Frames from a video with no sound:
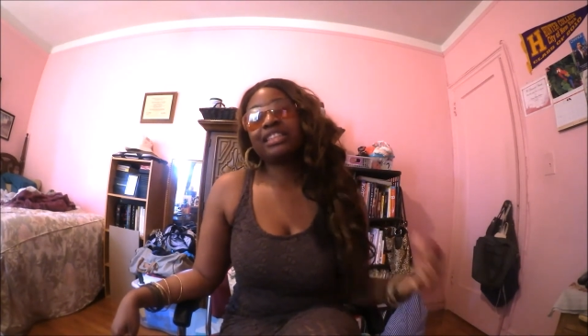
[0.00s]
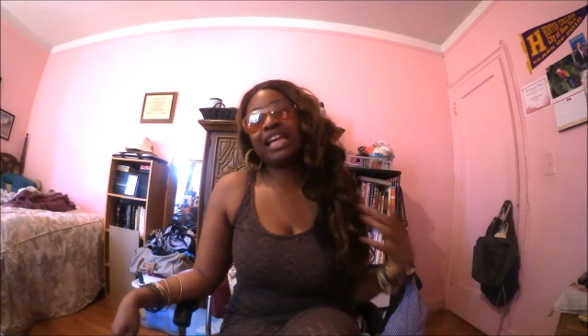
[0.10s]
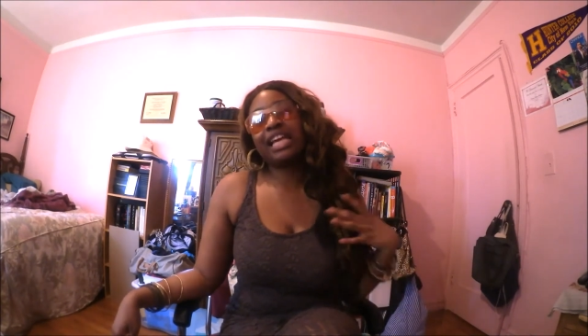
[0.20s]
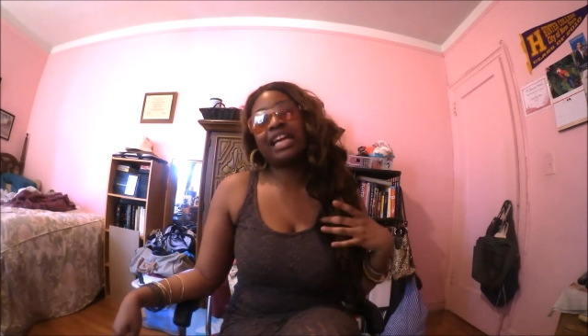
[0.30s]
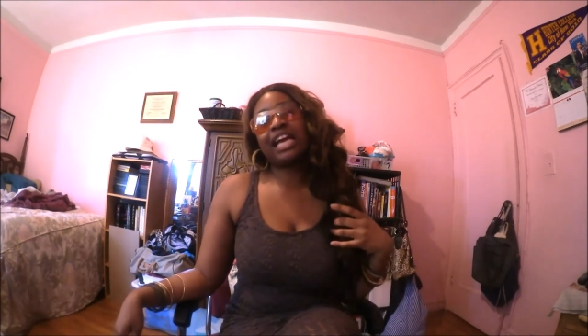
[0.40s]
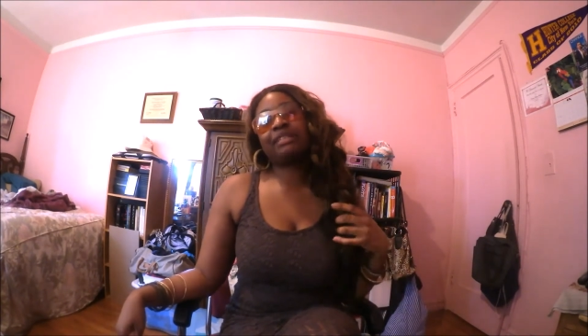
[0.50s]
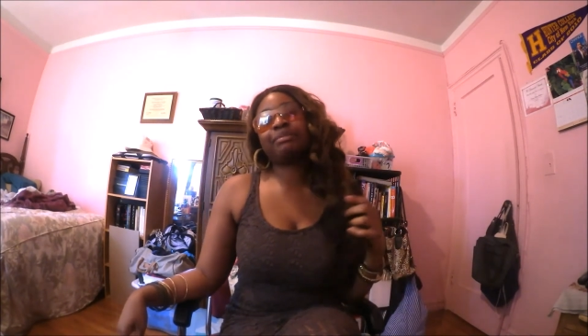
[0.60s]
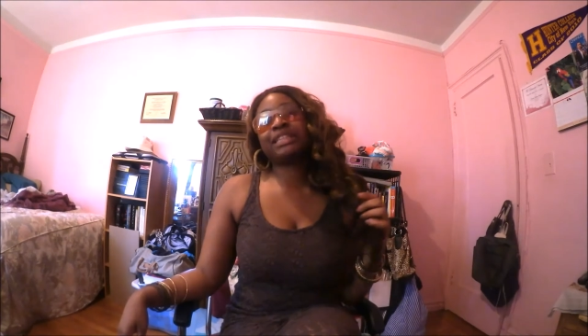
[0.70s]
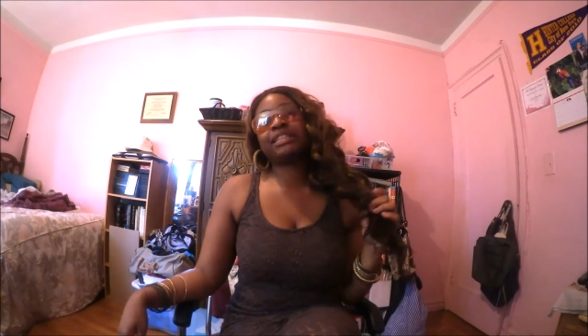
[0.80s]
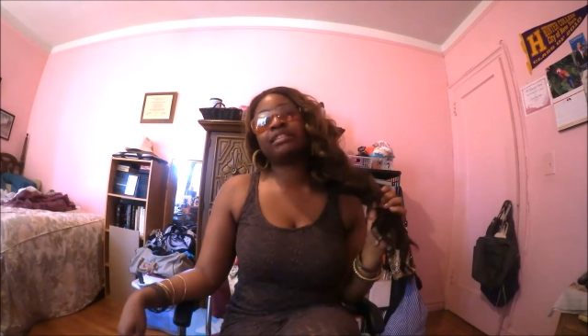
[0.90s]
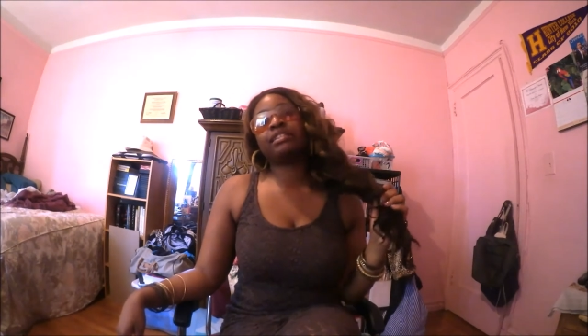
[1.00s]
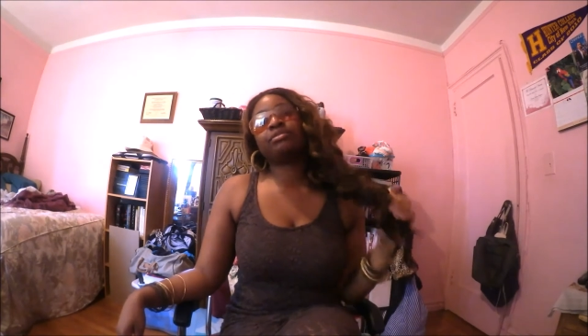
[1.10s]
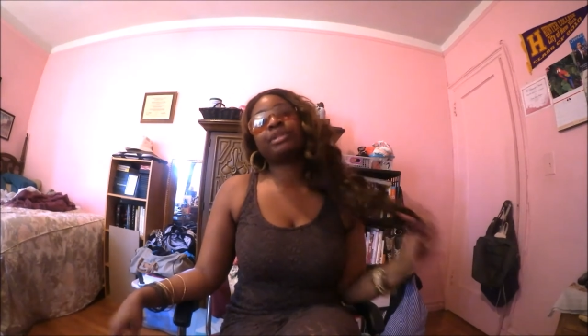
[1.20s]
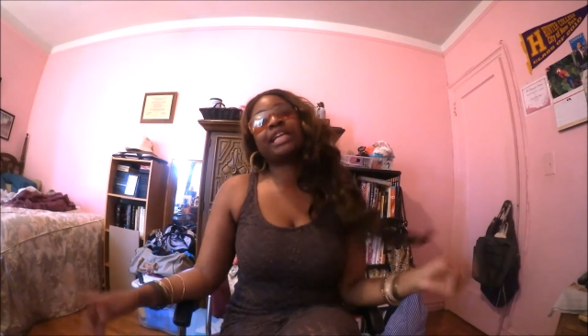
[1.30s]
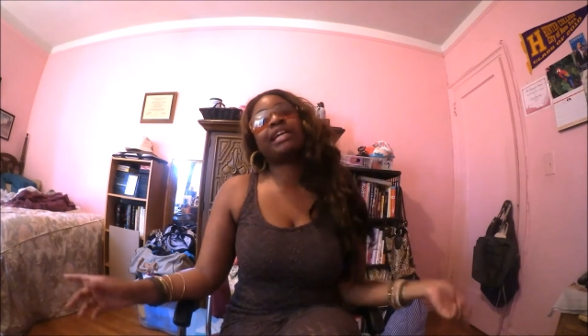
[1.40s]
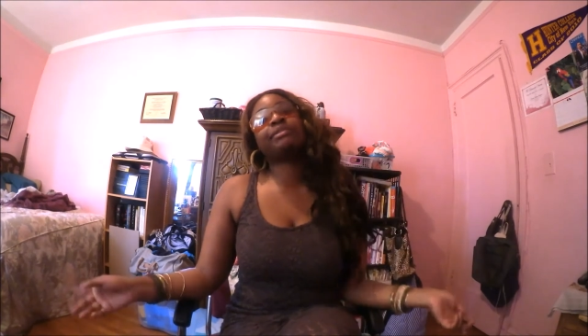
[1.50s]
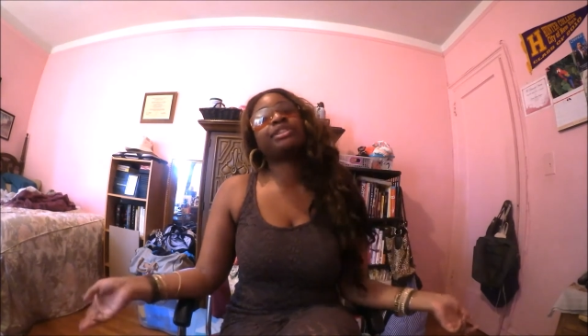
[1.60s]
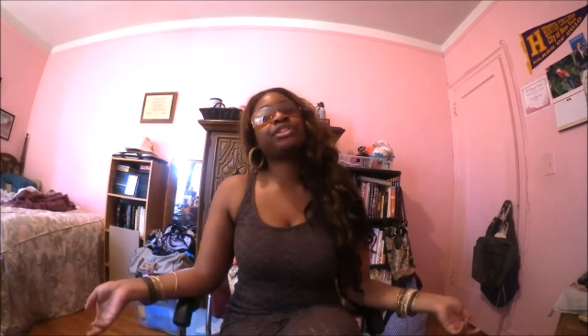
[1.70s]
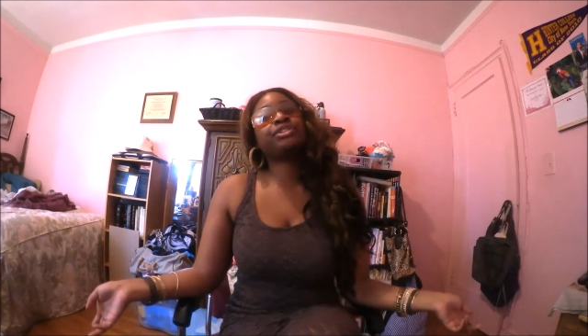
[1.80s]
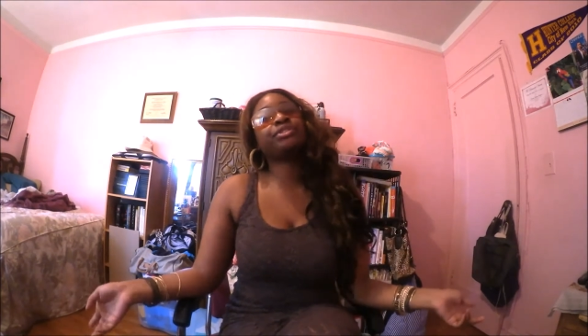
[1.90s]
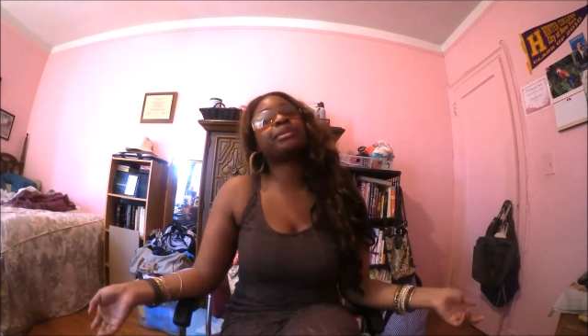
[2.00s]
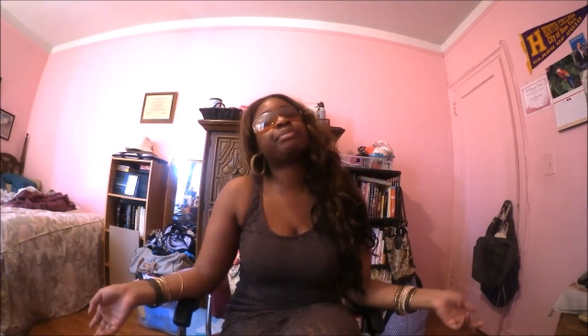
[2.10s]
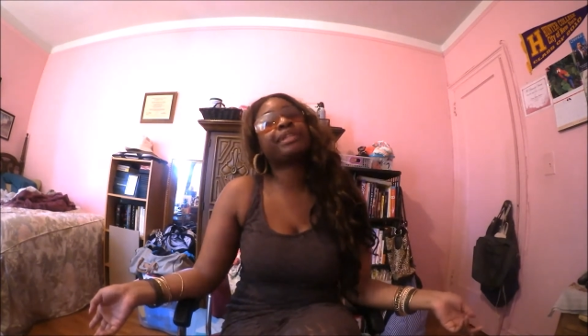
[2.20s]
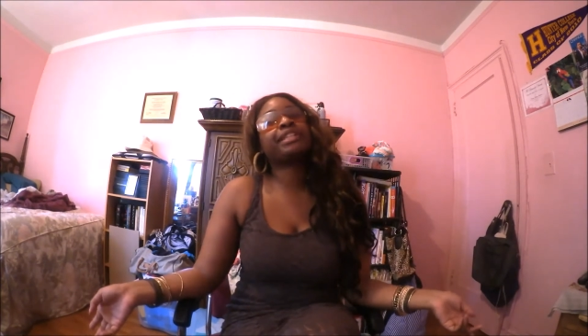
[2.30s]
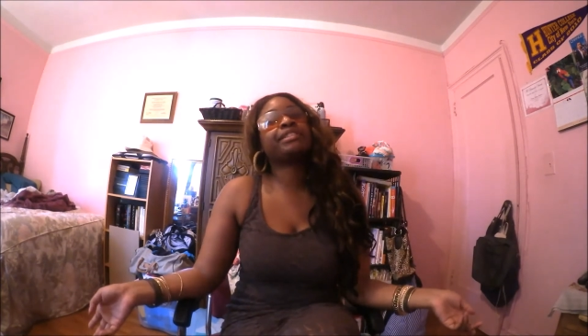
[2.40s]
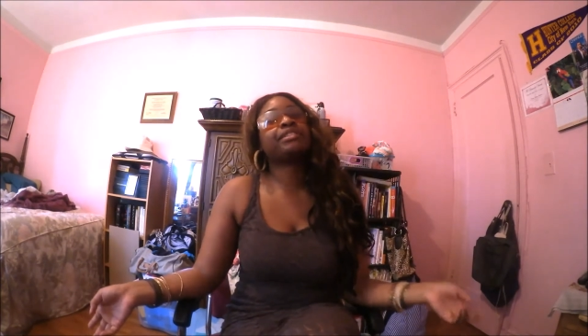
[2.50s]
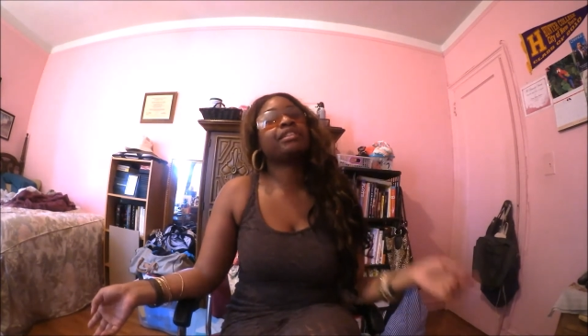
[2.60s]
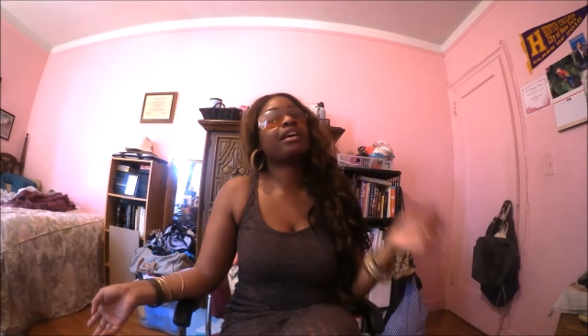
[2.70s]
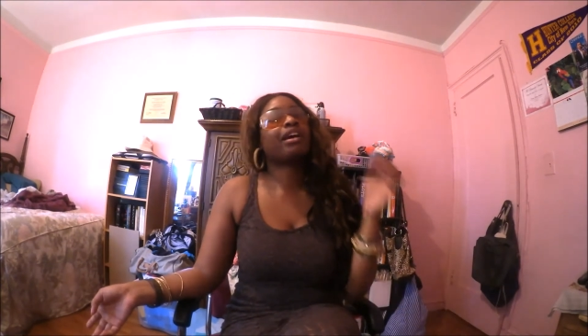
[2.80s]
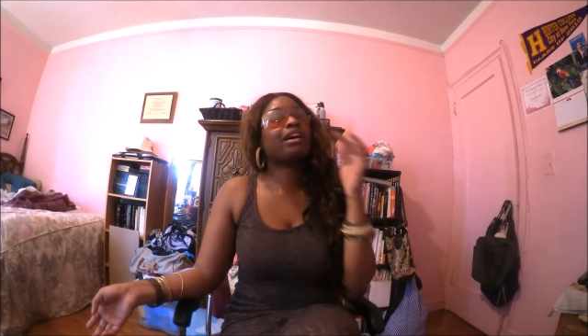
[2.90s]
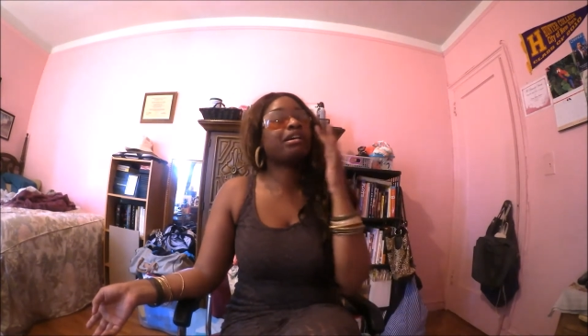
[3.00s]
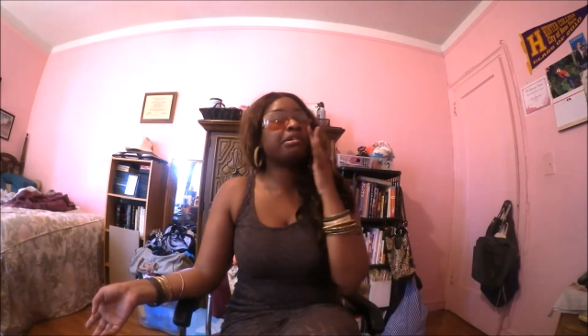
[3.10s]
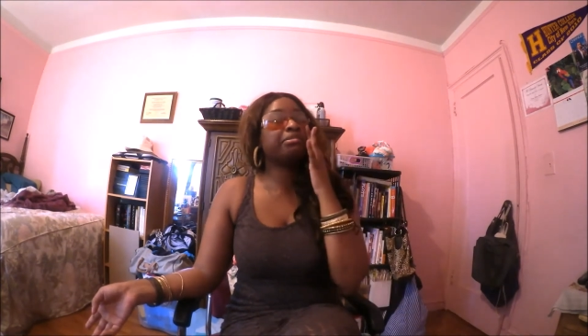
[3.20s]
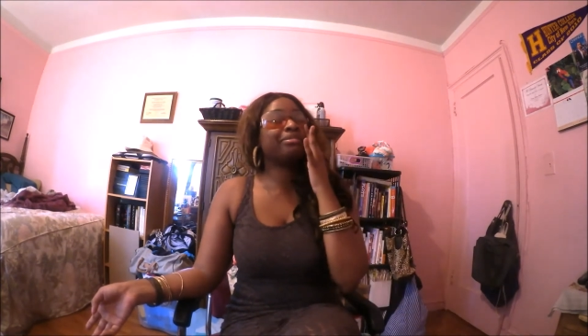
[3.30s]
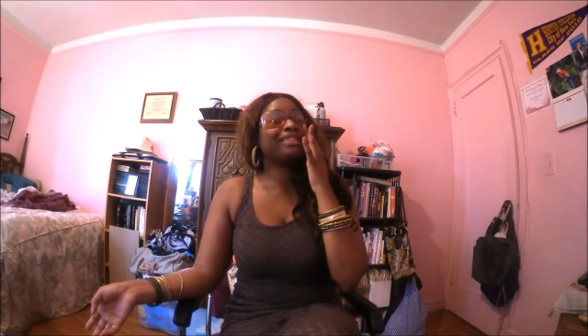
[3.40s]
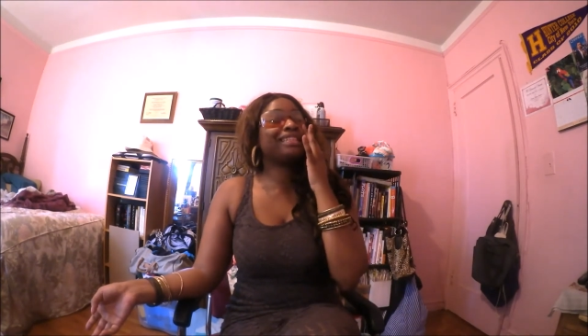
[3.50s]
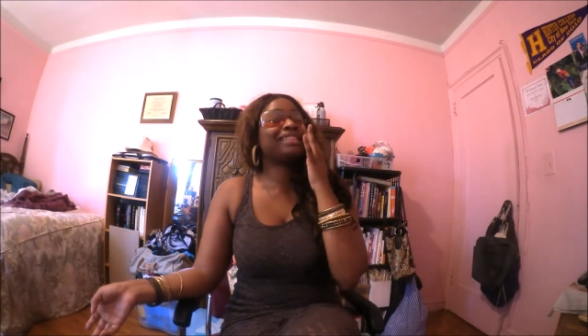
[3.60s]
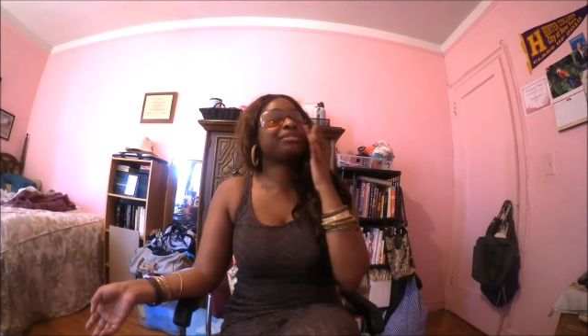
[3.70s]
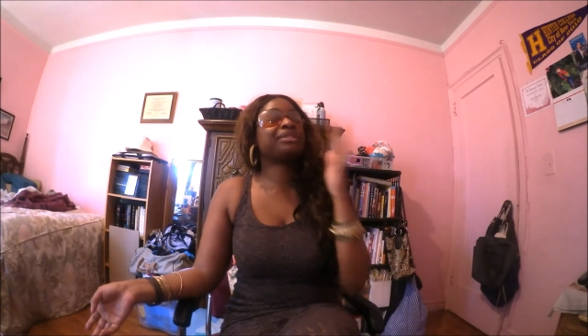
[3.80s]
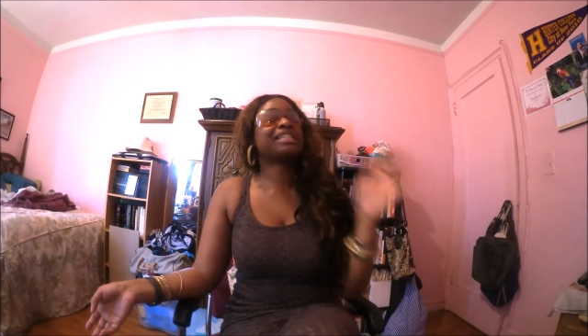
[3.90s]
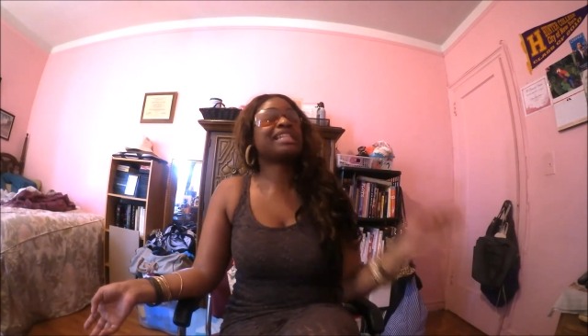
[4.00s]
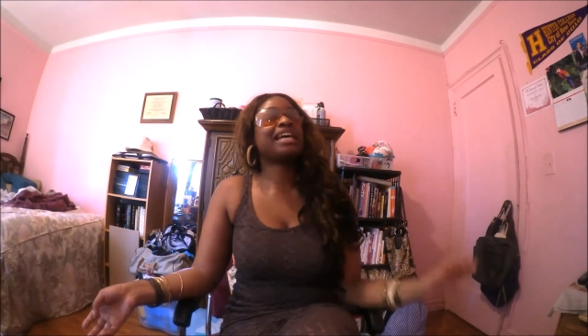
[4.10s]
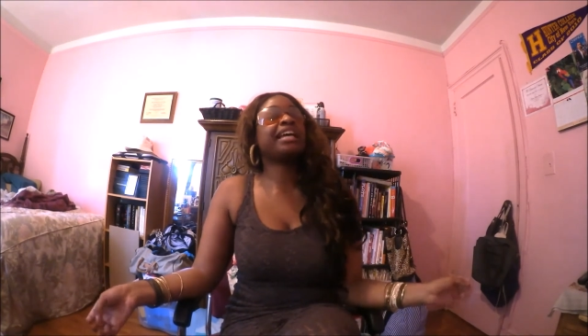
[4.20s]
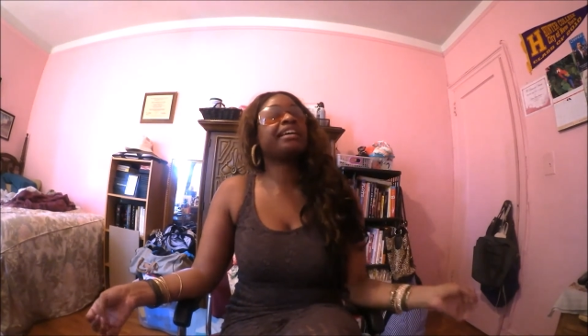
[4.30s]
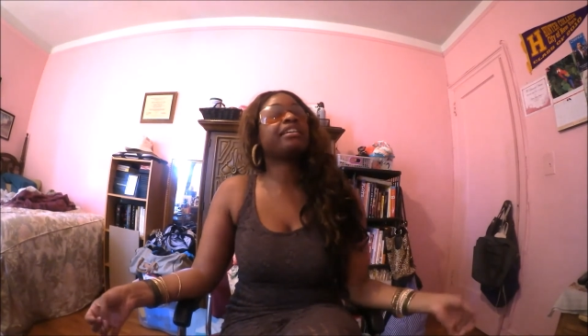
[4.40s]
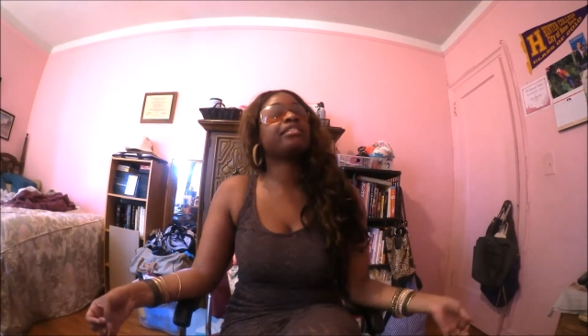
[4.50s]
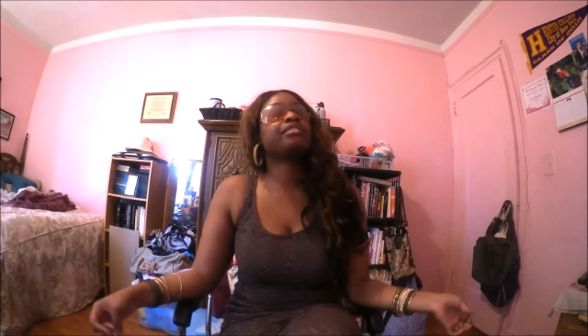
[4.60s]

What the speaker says: Yeah, I mean, when I was stripping, this was like